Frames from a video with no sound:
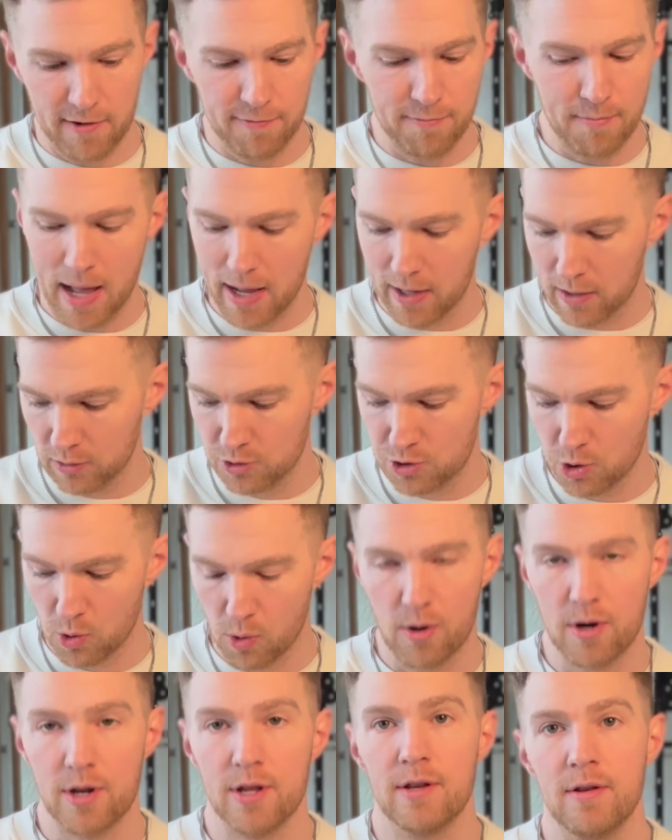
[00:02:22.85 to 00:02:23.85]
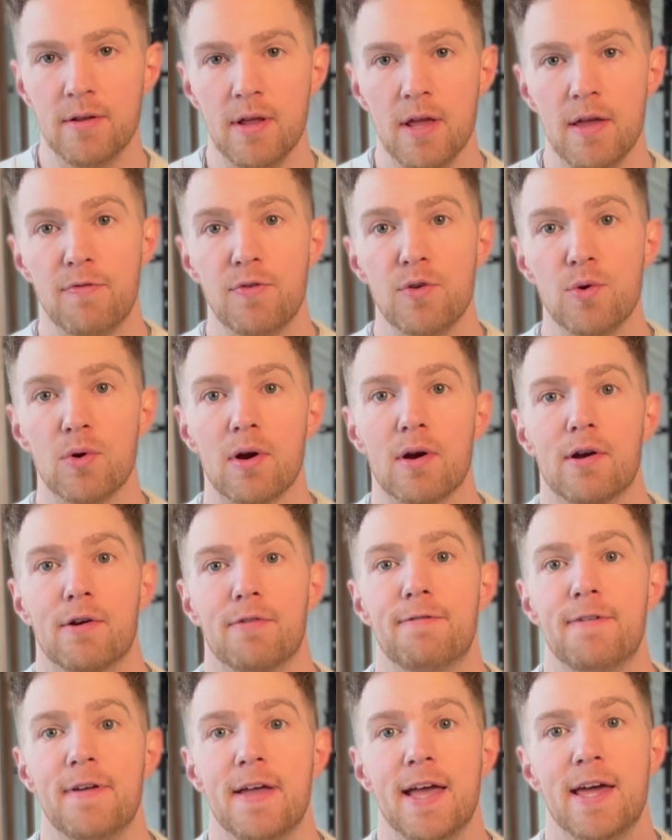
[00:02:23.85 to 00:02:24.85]
of Michael Jordan, if you are a
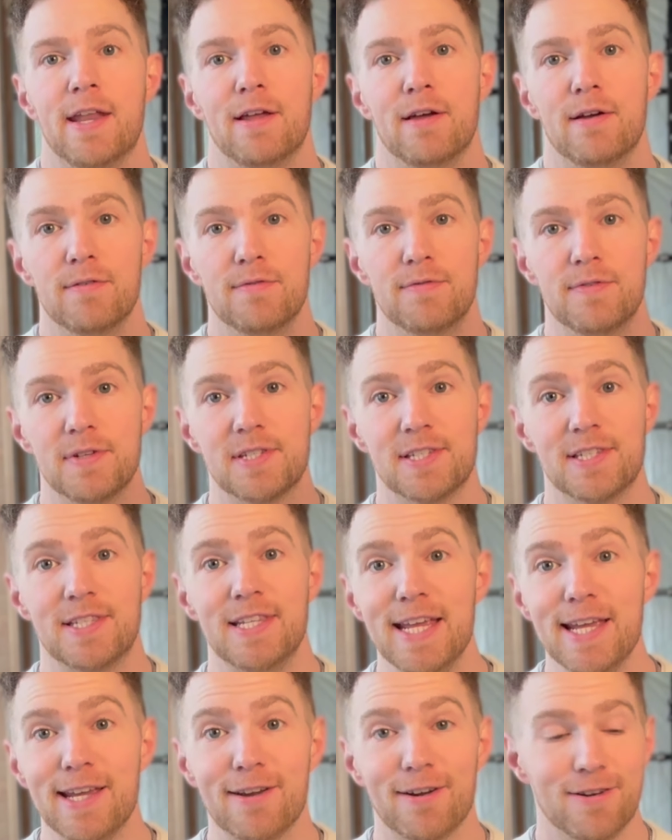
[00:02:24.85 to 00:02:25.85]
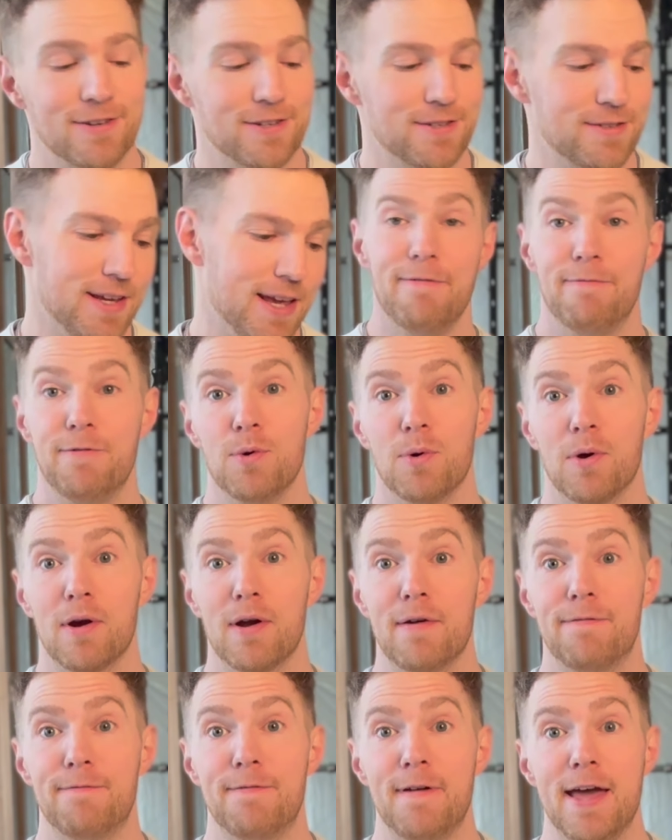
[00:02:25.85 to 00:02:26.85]
fan of sneakers, if you
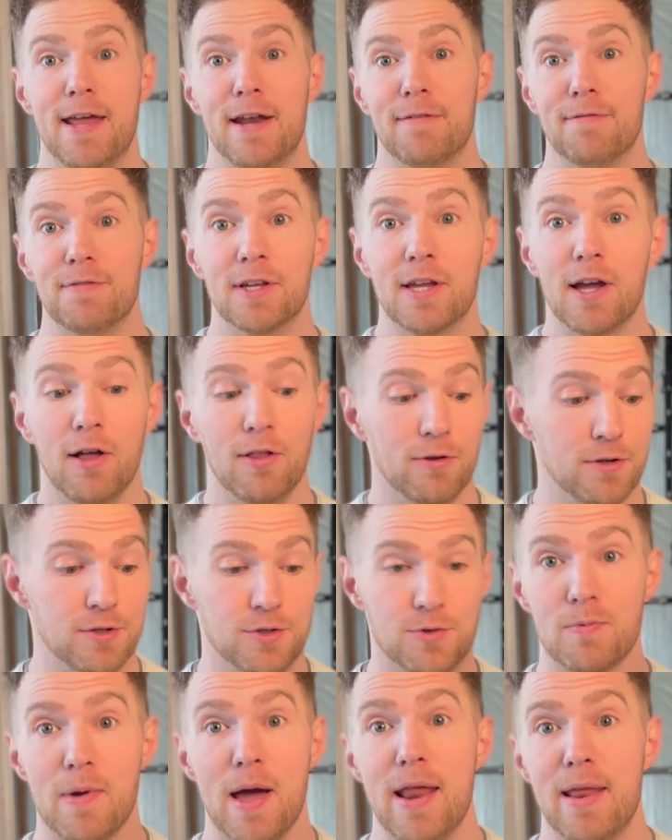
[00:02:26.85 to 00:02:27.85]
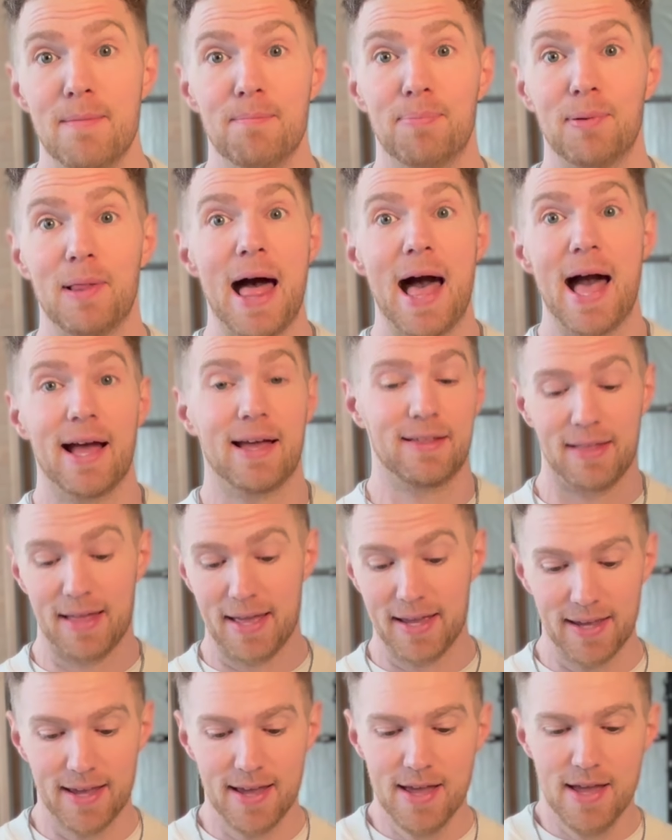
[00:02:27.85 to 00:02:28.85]
are a fan of the colors red and black,
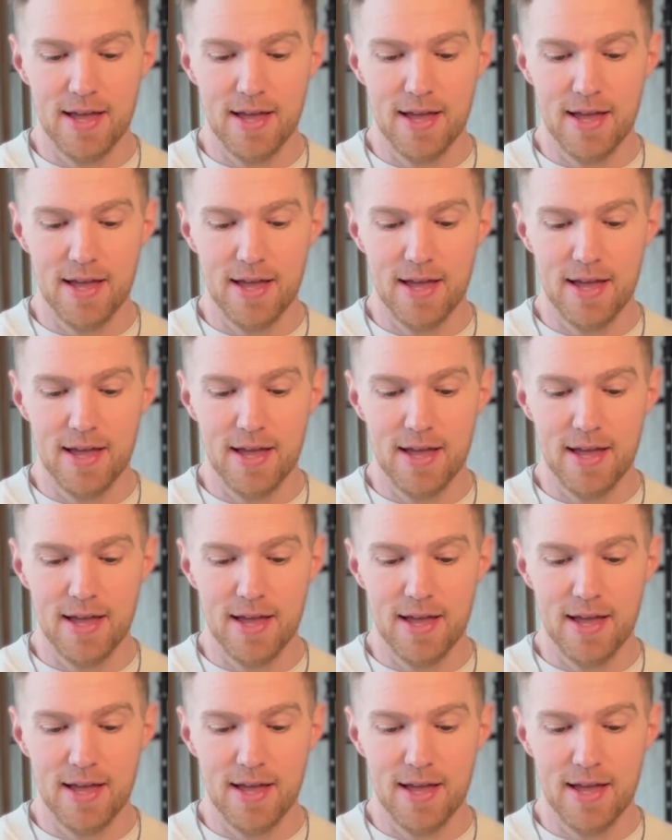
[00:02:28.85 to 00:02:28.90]
like,